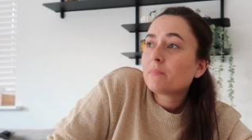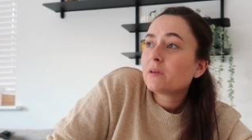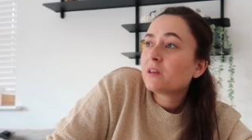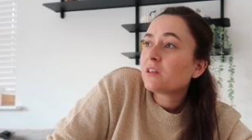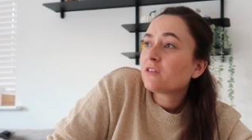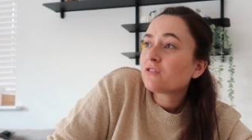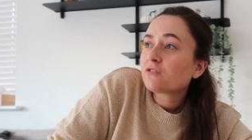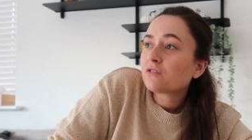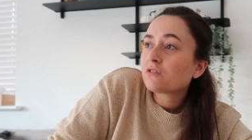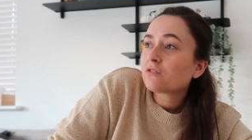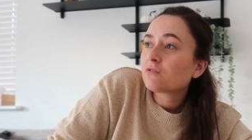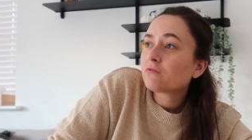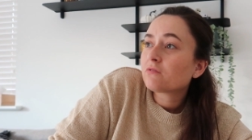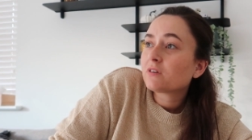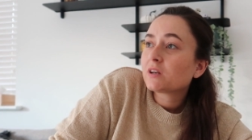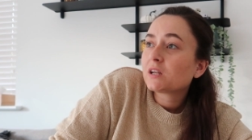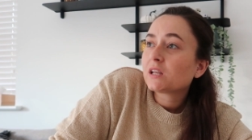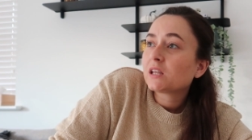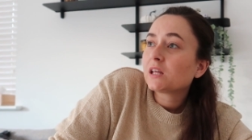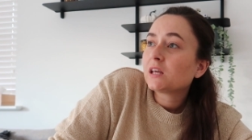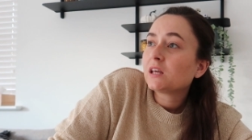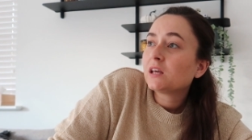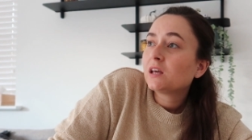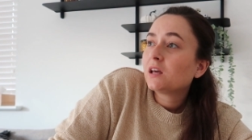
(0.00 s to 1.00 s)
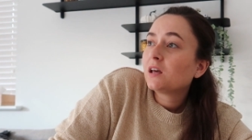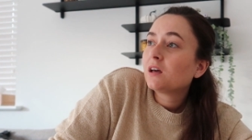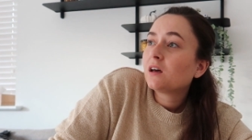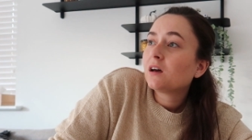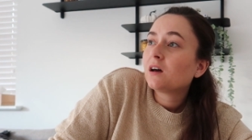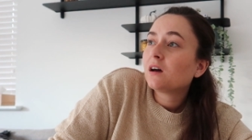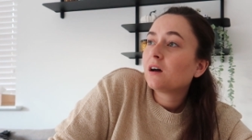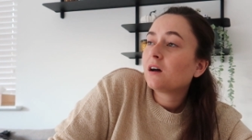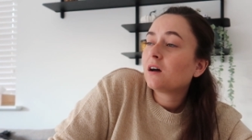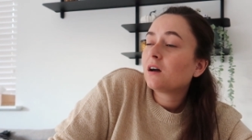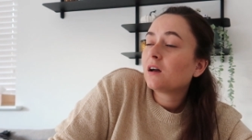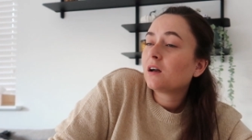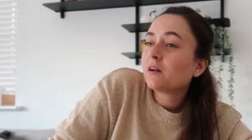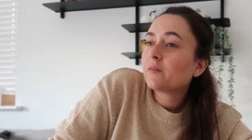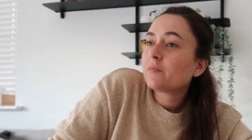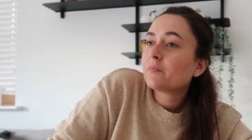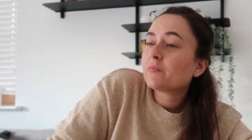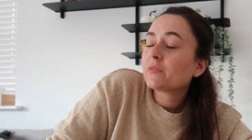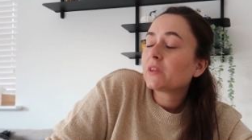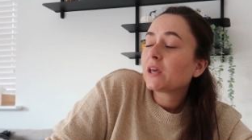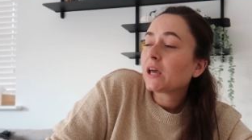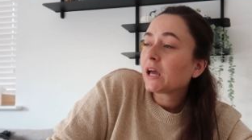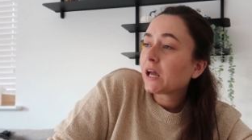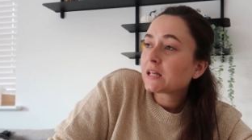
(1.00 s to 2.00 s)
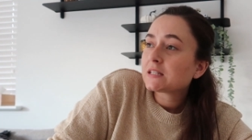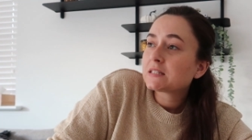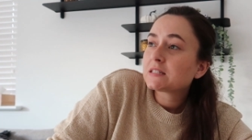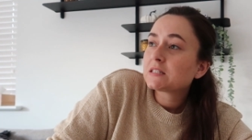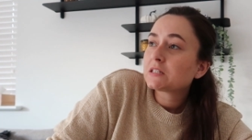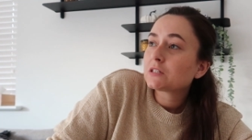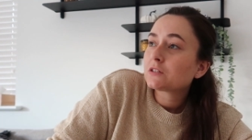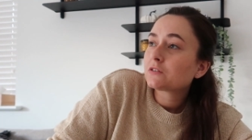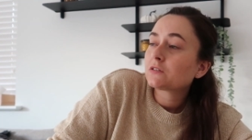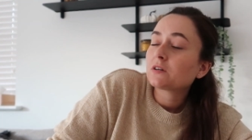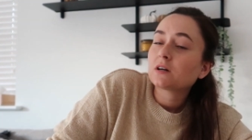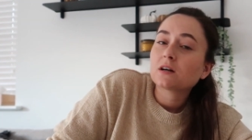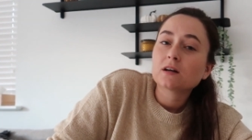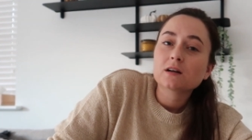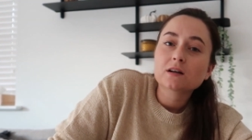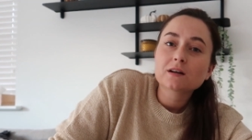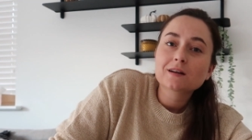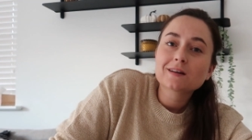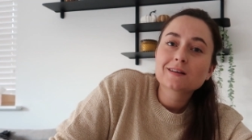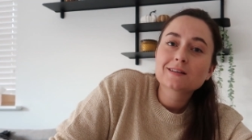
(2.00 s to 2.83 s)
but it's just really inconsiderate,